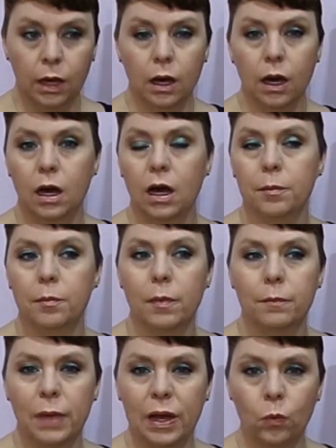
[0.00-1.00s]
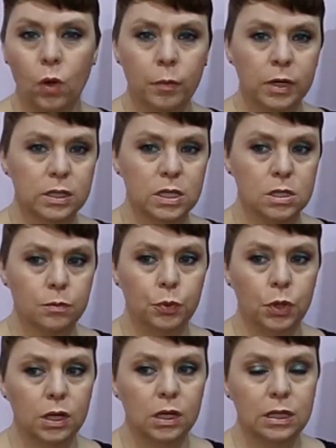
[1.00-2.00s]
my Walmart doesn't
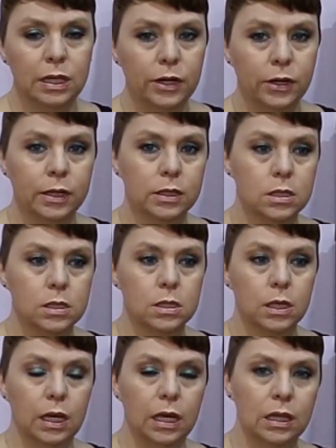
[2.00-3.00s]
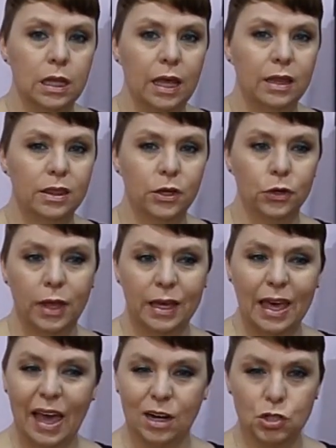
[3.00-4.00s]
put clearance in their like
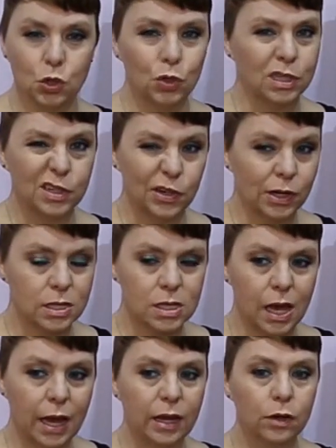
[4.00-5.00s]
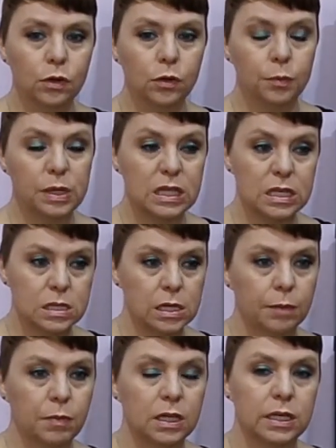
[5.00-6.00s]
actual clearance aisle, but this
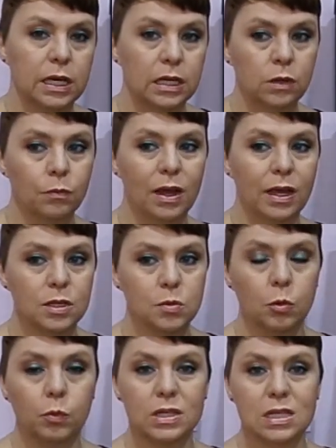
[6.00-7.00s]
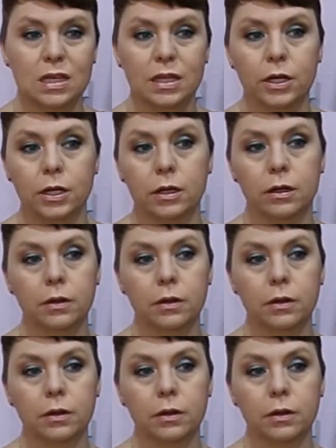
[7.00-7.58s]
time they did, and my husband was in there.